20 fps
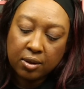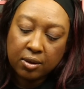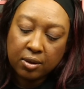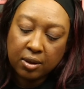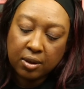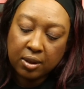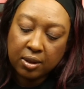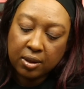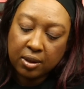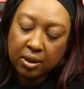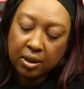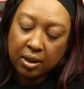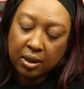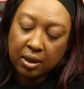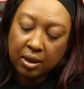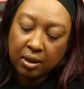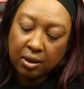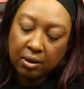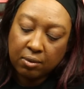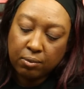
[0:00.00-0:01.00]
so let's
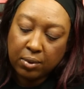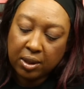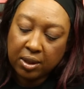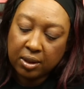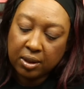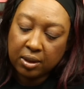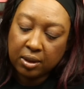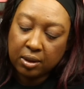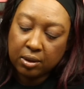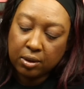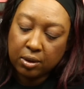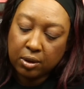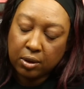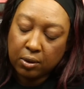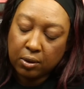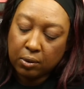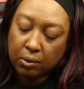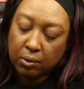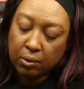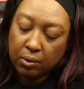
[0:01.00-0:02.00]
see, what does it
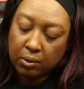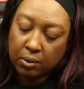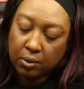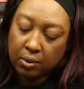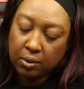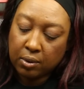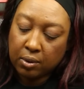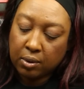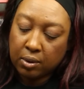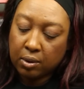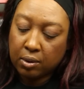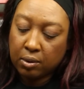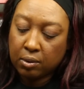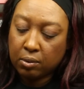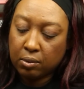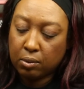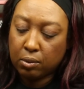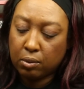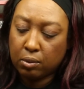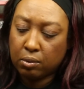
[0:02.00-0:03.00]
do?
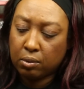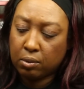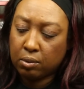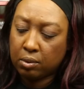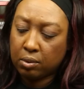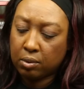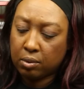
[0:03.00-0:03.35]
Ooh,